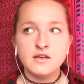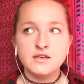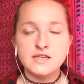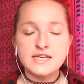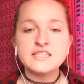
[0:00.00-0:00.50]

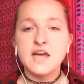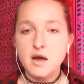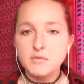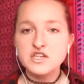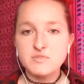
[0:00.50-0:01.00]

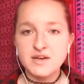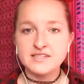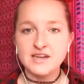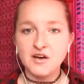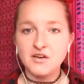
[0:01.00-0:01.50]
establish
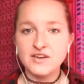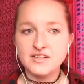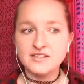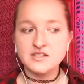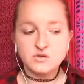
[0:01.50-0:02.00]
myself
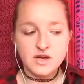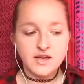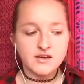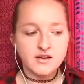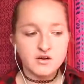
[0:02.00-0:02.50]
as
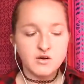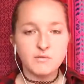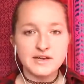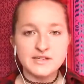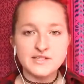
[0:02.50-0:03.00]

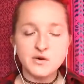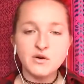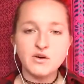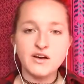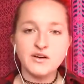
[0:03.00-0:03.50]
my
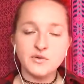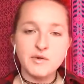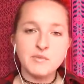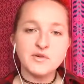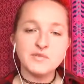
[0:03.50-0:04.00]
soul. I
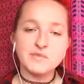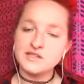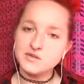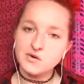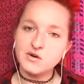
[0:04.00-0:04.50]
remembered my
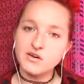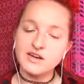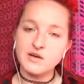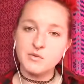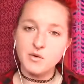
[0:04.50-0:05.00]
soul,
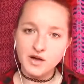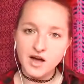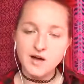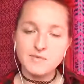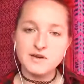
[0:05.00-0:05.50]
and I woke
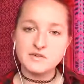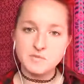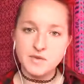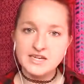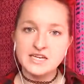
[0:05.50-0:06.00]
up and I was
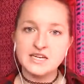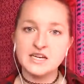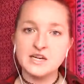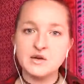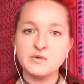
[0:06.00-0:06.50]

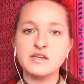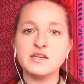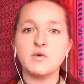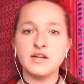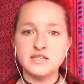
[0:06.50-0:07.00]
meditating, and I really
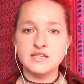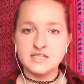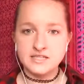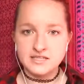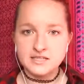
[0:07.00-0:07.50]
wanted
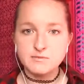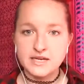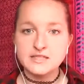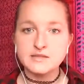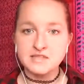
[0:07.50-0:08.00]
to
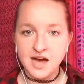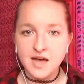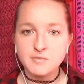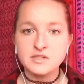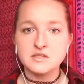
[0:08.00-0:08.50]
make some
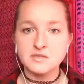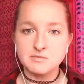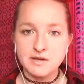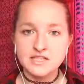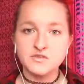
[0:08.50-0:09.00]
time and some
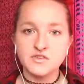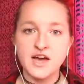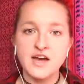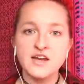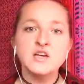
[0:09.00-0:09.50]
space for
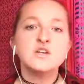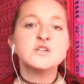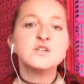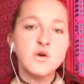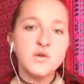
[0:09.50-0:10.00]
that,
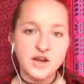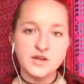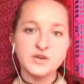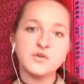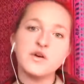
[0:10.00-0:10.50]
so that I
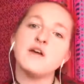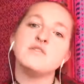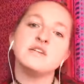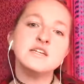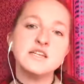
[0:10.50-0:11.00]
could ground
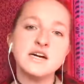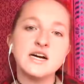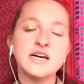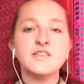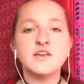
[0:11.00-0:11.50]
into
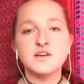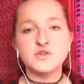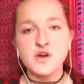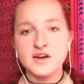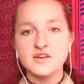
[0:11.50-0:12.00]
that and then
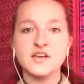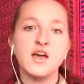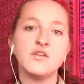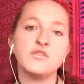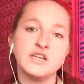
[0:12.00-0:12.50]
attract the
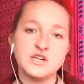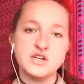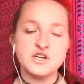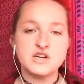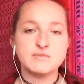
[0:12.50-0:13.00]
kind of
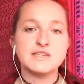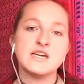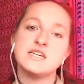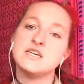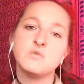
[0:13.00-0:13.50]
relationships that I
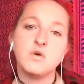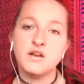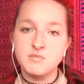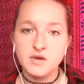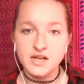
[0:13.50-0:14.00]
did want
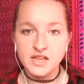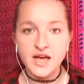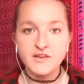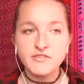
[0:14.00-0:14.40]
in my life.